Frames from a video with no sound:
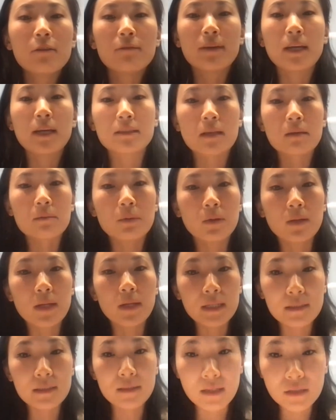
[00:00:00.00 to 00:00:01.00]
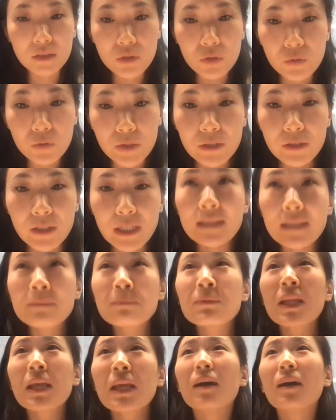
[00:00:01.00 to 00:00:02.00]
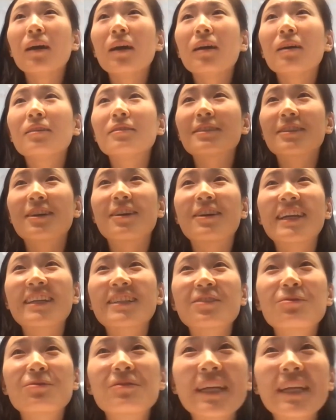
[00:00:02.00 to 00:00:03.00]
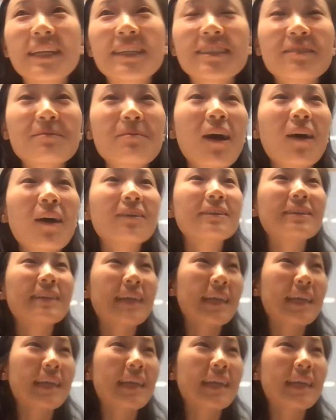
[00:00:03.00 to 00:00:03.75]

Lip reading: For example, like this query, it's really small.